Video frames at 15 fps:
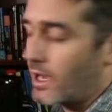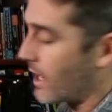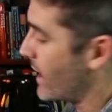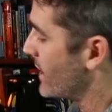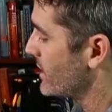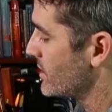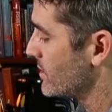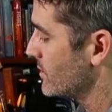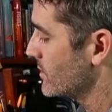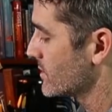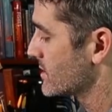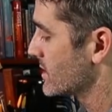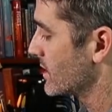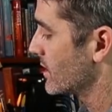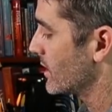I
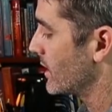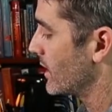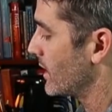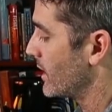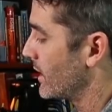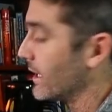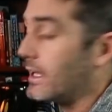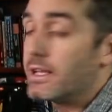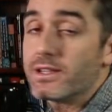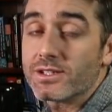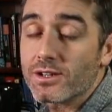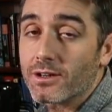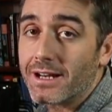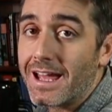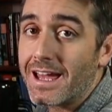use uh,
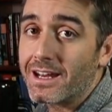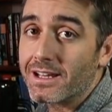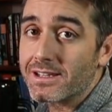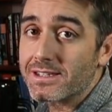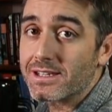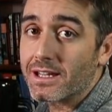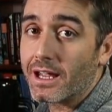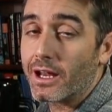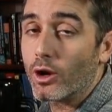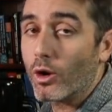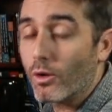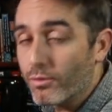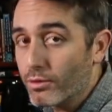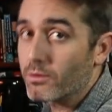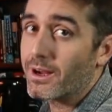insert edits and
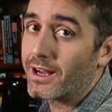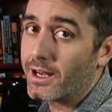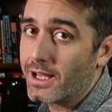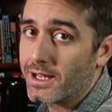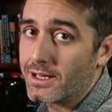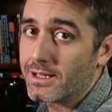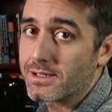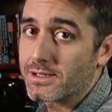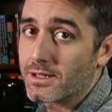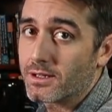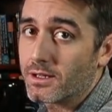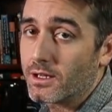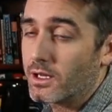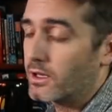overwrite edits.